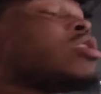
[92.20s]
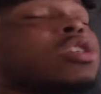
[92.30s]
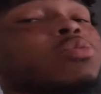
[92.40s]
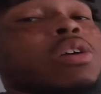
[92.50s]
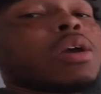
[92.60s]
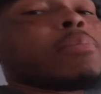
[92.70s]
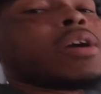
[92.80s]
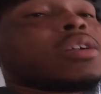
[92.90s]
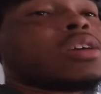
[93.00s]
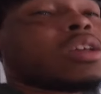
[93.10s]
which is way
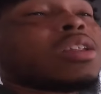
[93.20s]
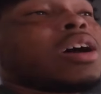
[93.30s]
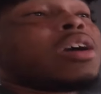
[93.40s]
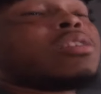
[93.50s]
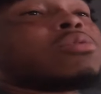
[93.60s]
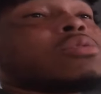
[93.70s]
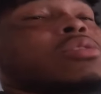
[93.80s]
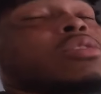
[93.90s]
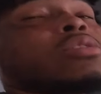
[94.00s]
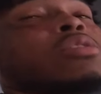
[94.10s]
better than the
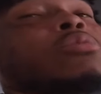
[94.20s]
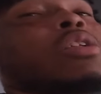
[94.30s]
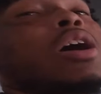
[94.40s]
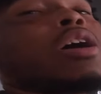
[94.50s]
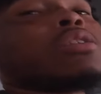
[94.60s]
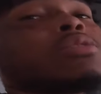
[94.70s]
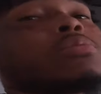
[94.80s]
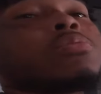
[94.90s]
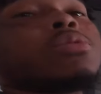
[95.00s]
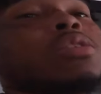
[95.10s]

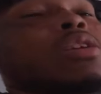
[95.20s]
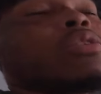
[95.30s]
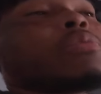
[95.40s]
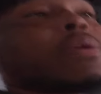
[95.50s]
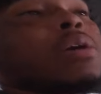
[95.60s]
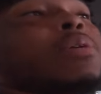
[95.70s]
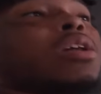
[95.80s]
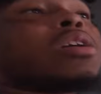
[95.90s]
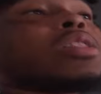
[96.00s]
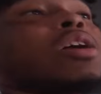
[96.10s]
$963, and then it would probably
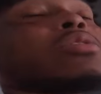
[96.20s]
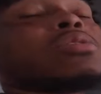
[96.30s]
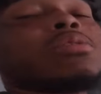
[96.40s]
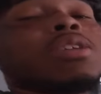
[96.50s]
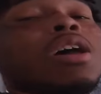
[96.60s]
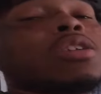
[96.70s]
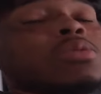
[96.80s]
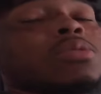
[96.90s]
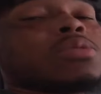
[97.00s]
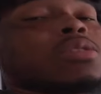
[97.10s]
be like $1,000 some when I was